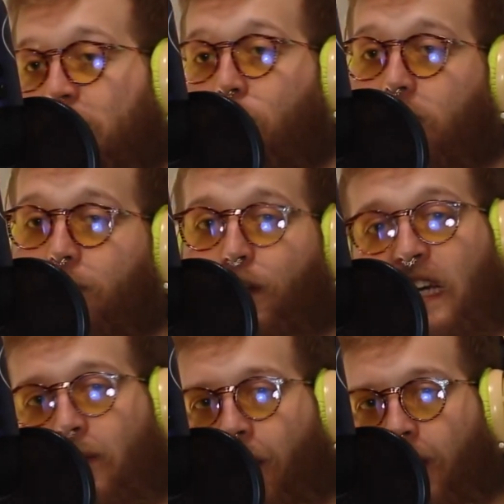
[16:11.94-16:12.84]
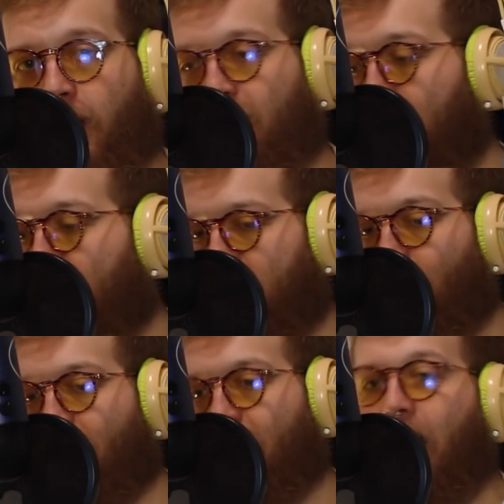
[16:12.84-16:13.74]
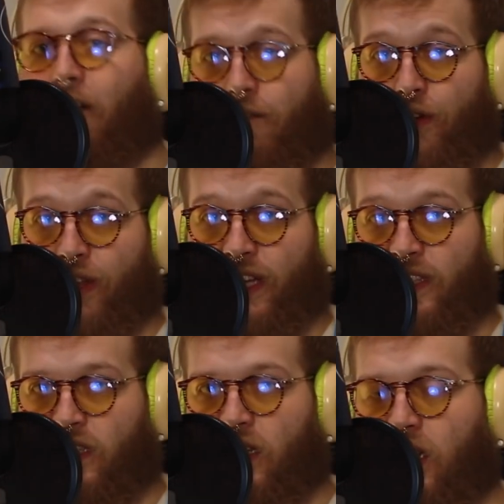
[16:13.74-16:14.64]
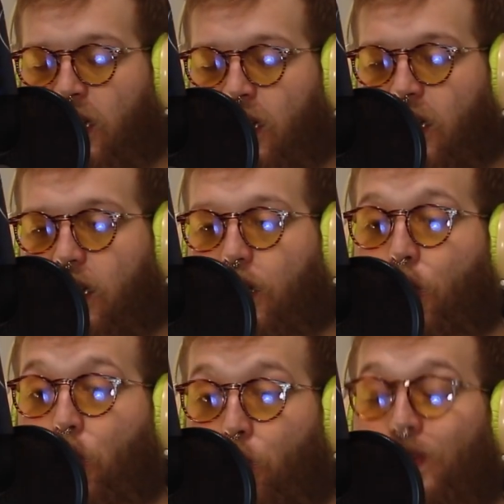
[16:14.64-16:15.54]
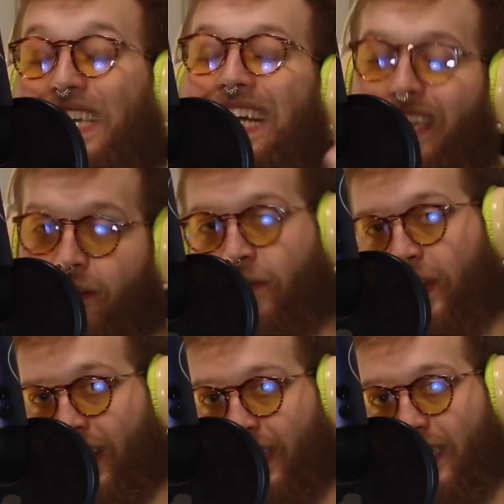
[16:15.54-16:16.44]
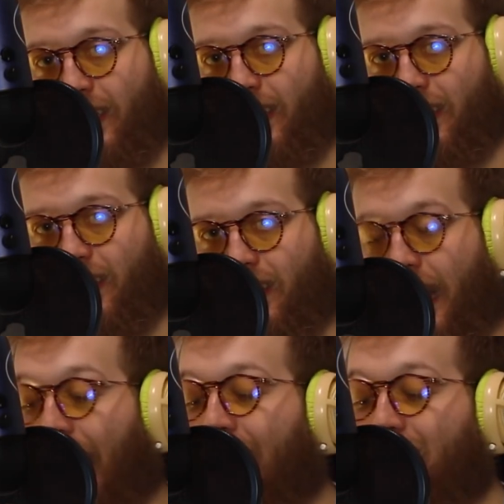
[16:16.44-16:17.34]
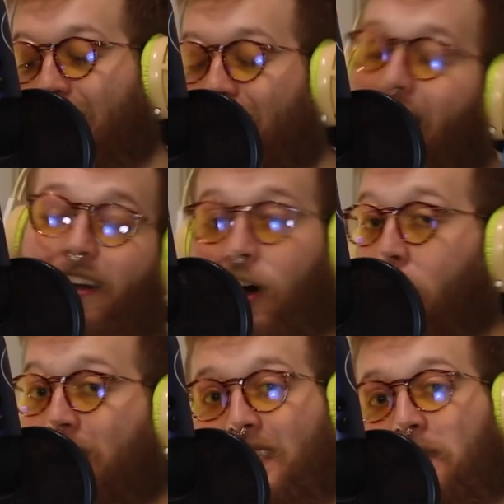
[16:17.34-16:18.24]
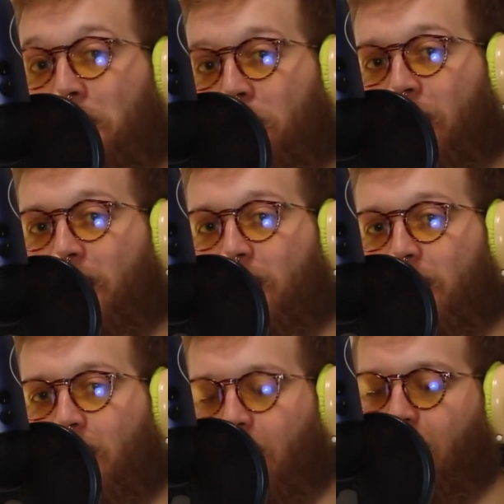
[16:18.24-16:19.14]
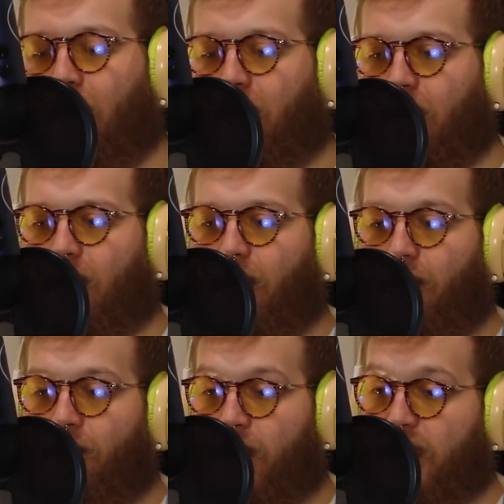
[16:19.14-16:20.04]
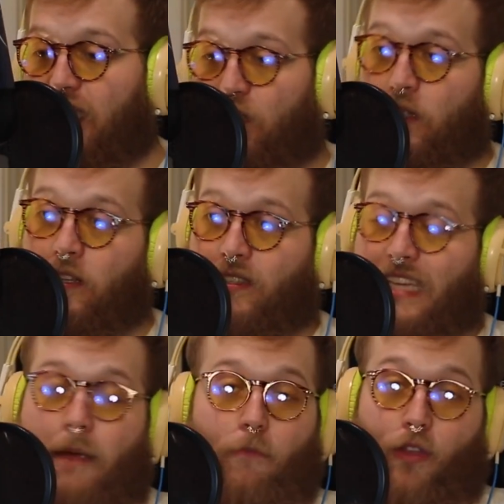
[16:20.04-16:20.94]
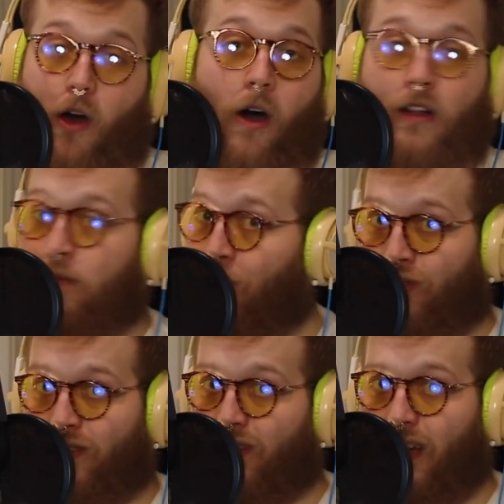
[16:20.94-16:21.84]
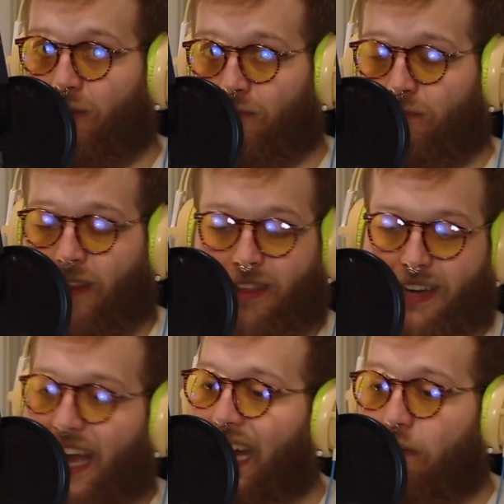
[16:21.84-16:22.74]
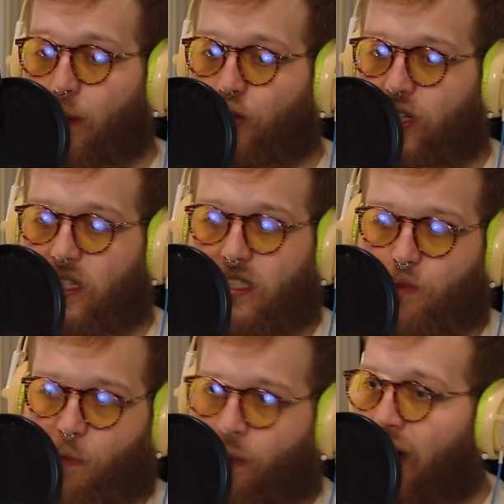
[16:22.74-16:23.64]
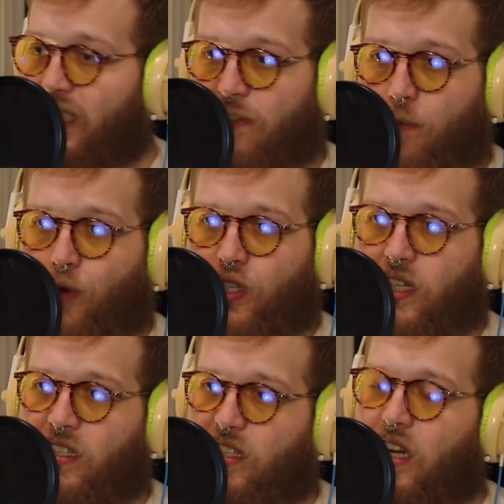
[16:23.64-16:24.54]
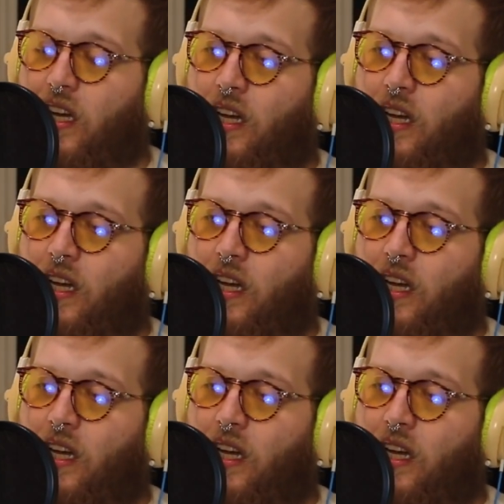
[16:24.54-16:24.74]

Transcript: smoke to forget about this. I'm going to smoke to not feel this. You need to feel it. It's not always going to be fun. This is the same with all emotions, though, with negative emotions, with positive emotions.